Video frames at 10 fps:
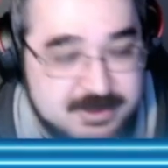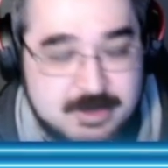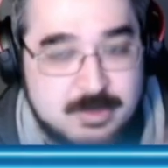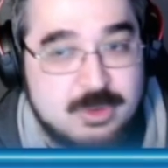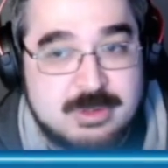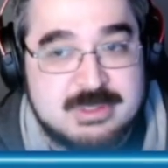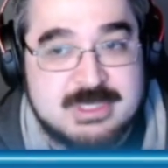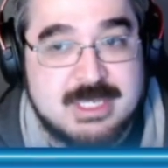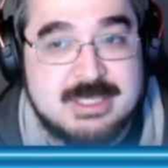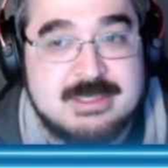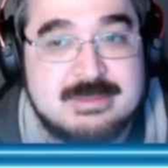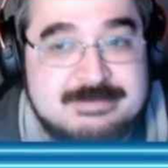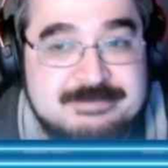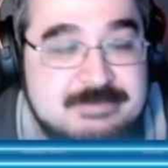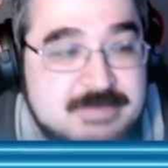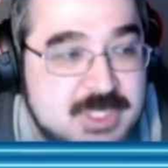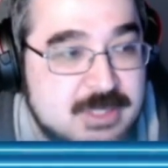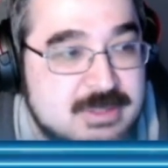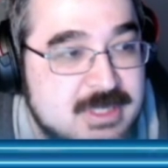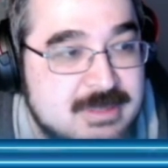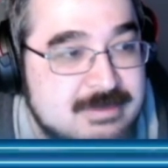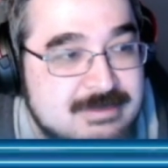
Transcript: Phil Moore is like, seriously.